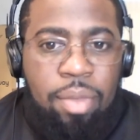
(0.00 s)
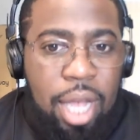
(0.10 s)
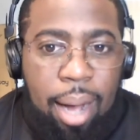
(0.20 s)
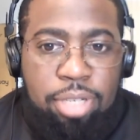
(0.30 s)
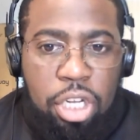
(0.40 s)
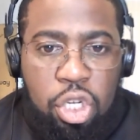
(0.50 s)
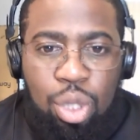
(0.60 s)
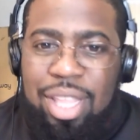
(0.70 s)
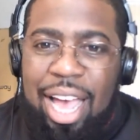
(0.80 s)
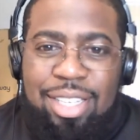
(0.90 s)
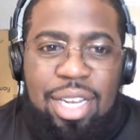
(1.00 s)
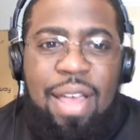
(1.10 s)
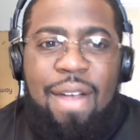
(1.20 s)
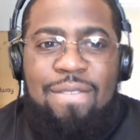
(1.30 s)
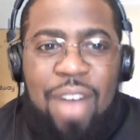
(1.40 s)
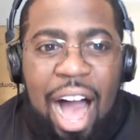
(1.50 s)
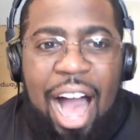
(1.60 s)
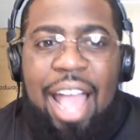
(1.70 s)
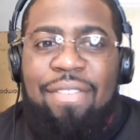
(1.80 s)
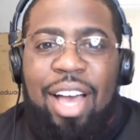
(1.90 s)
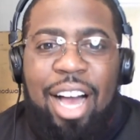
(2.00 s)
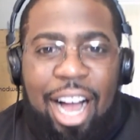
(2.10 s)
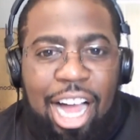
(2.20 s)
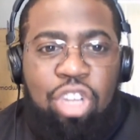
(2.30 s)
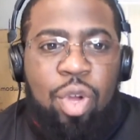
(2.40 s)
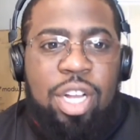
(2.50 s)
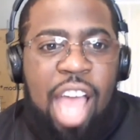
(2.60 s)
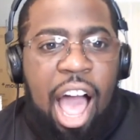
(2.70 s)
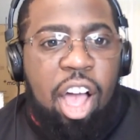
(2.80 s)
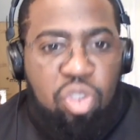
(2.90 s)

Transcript: up to $2,500.